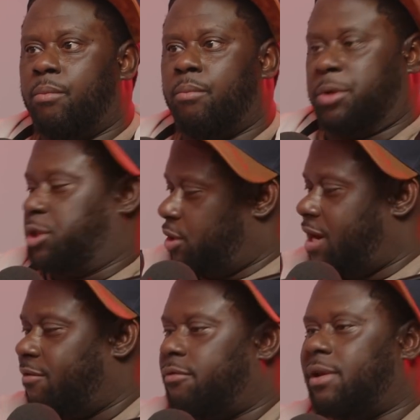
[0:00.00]
But you would
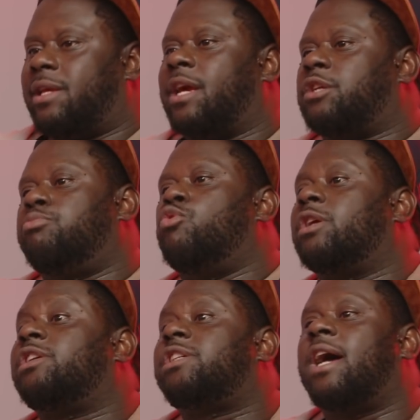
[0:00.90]
never really catch Mook
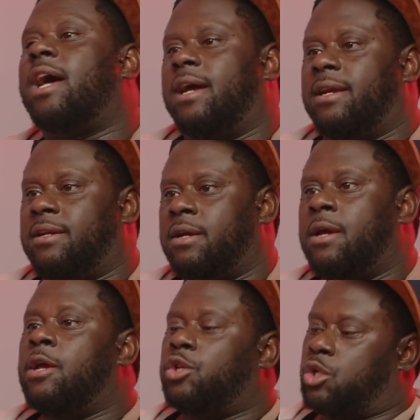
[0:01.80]
and Shine.
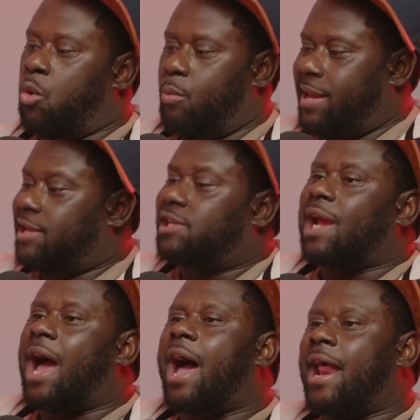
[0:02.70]
So me and
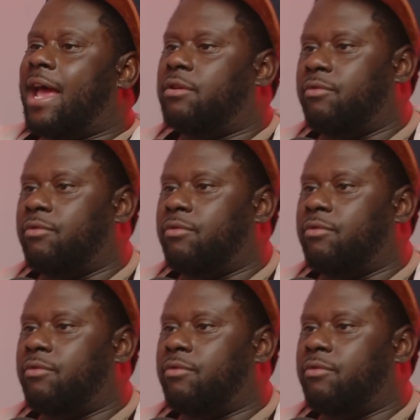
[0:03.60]
Shine had the